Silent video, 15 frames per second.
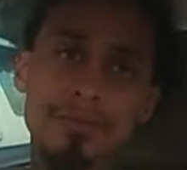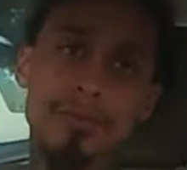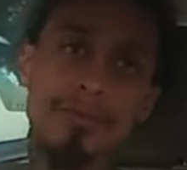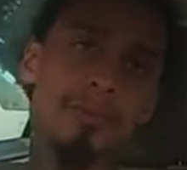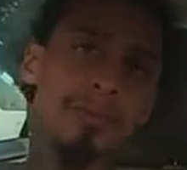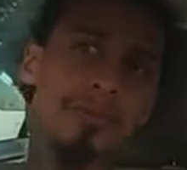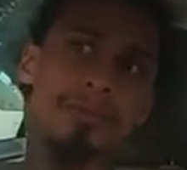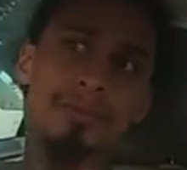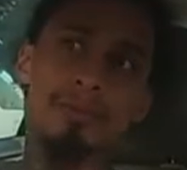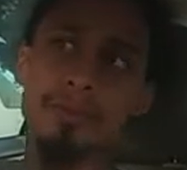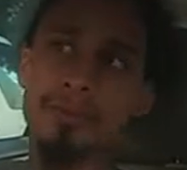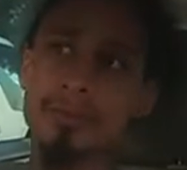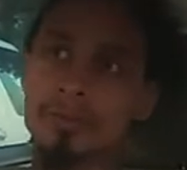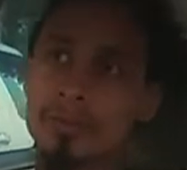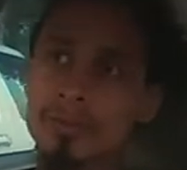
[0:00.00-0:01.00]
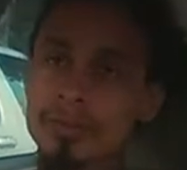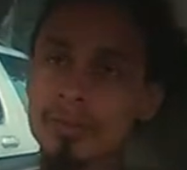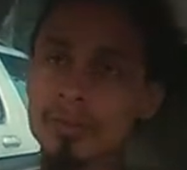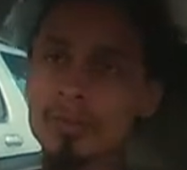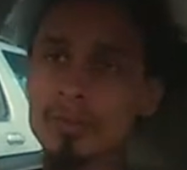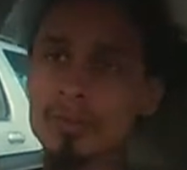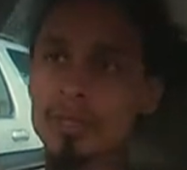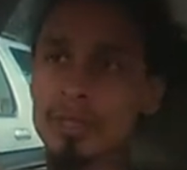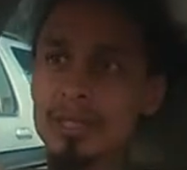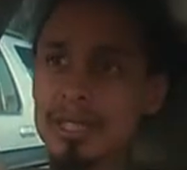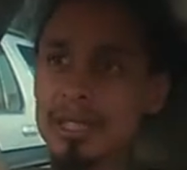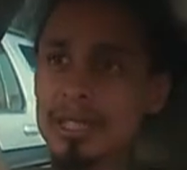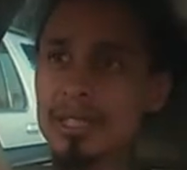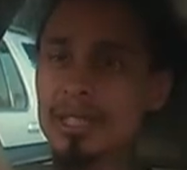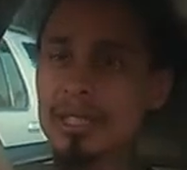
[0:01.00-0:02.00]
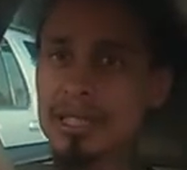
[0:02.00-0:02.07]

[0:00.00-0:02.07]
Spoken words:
You can tell that. Yeah, I agree with you on that.